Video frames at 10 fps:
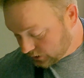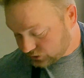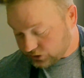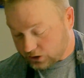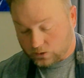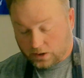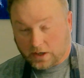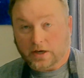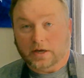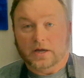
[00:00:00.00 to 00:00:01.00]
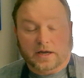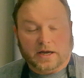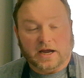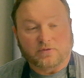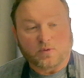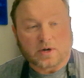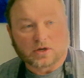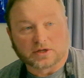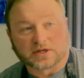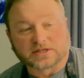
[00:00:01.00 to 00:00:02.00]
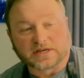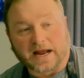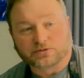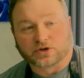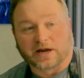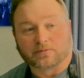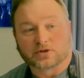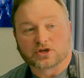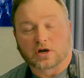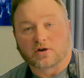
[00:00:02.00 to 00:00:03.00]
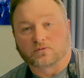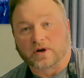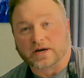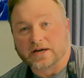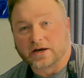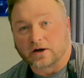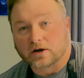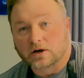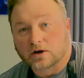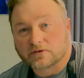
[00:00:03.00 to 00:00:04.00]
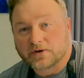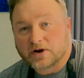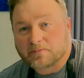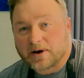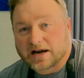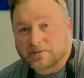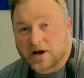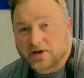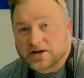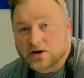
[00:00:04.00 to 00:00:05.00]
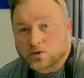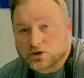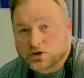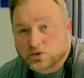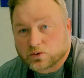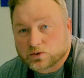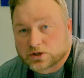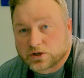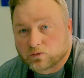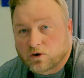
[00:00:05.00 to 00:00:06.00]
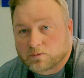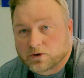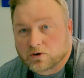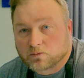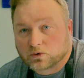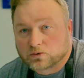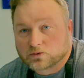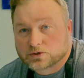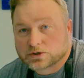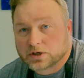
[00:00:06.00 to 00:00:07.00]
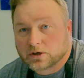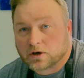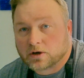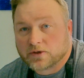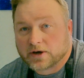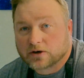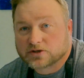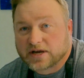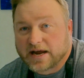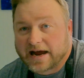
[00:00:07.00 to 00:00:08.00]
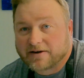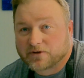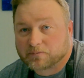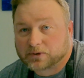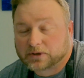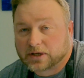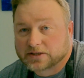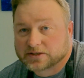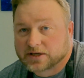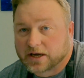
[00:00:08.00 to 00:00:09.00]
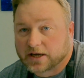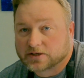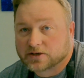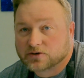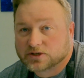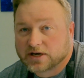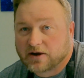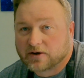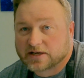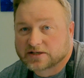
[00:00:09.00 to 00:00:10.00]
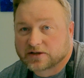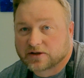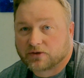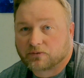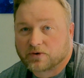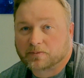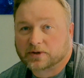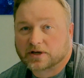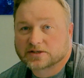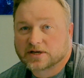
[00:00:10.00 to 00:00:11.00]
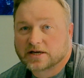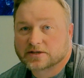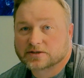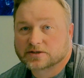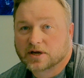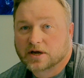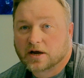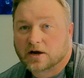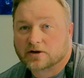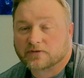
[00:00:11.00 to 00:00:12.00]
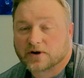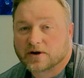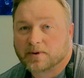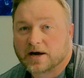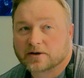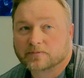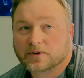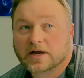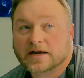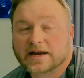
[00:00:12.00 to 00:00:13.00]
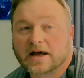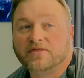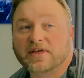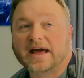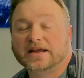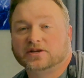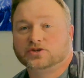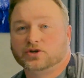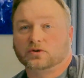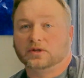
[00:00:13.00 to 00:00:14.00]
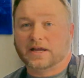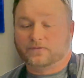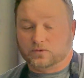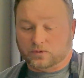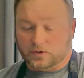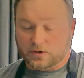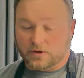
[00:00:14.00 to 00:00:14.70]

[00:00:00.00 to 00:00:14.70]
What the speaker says: So, if we want to look at this Amsterdam, we'll start off right here. On the very bottom now, they don't use the Roman numerals on theirs. They have the plus signs. And you see how it's got the 3 plus signs on the very bottom? Now, that is your level